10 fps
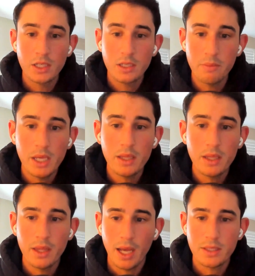To me
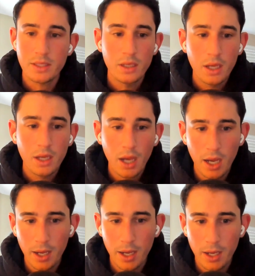that's
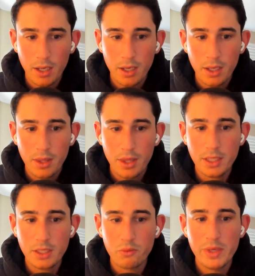uh
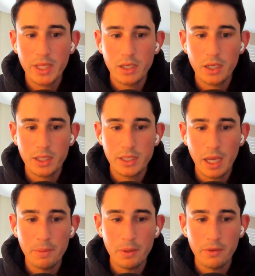this is a really good
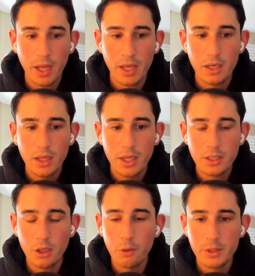example of like
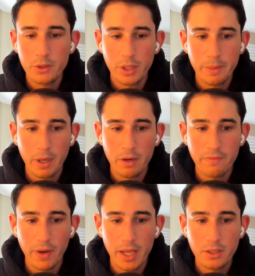this open,
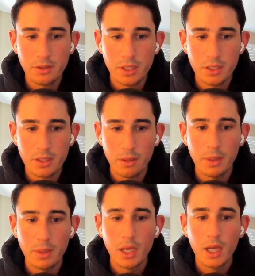transparent financial
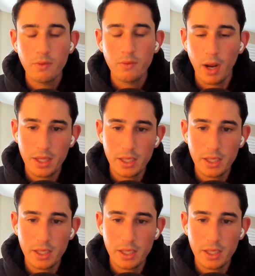system, right?